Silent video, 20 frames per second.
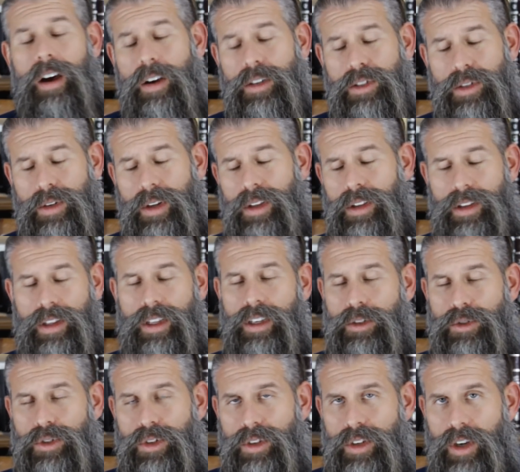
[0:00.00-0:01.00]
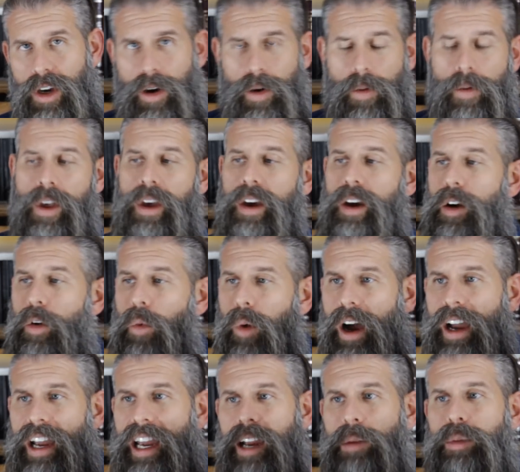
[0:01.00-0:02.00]
Also, another thing you should know,
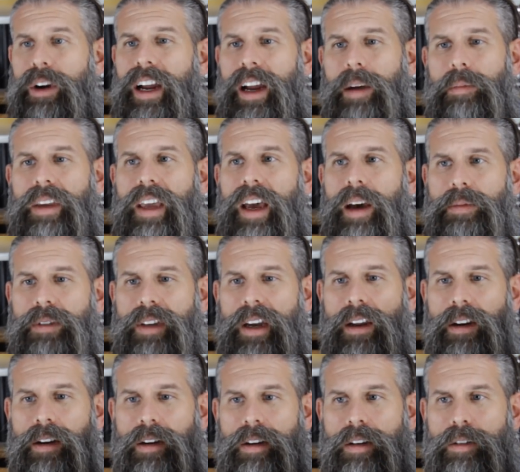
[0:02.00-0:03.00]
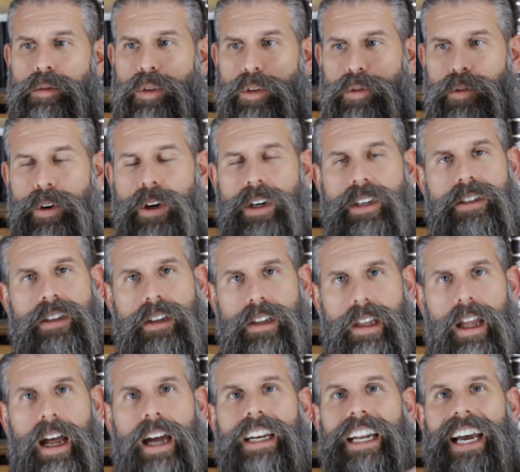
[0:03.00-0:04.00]
why Abraham kept on referring to
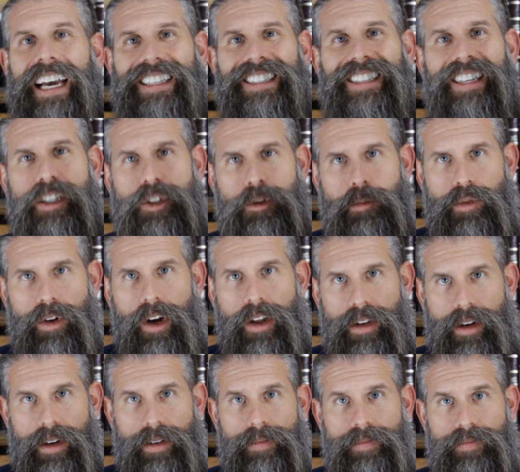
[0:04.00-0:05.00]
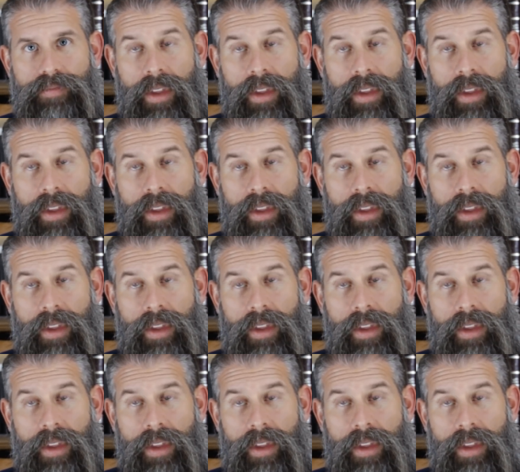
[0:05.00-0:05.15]
Lot as his brother